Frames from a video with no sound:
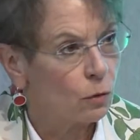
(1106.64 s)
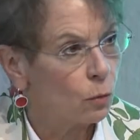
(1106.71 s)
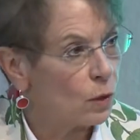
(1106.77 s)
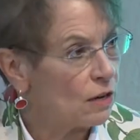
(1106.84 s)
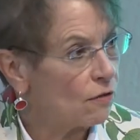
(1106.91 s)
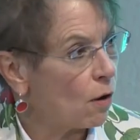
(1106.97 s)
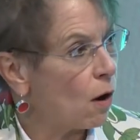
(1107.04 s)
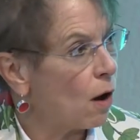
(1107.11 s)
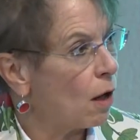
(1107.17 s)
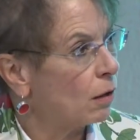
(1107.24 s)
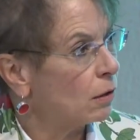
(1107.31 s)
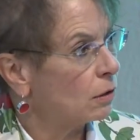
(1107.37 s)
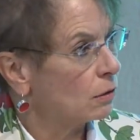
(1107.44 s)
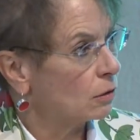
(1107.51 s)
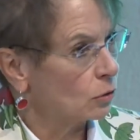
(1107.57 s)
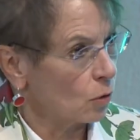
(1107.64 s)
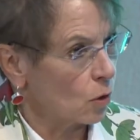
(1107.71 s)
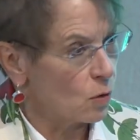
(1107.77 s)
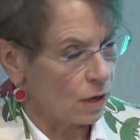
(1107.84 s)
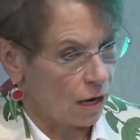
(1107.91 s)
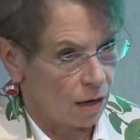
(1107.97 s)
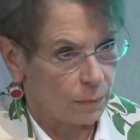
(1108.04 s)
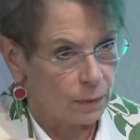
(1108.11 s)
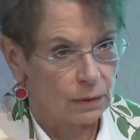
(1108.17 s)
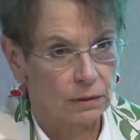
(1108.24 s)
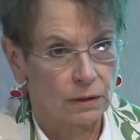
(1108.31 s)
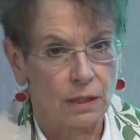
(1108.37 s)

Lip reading: We've all grown up